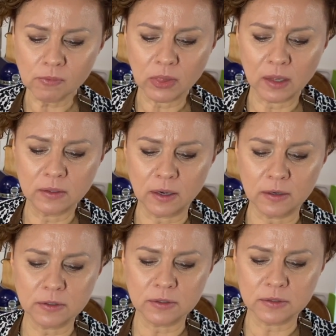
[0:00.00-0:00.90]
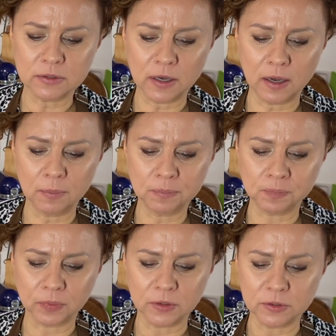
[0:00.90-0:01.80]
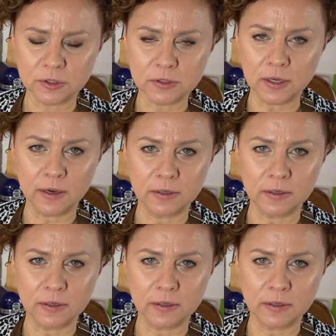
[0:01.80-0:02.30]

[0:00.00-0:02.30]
And the onion on top, it just adds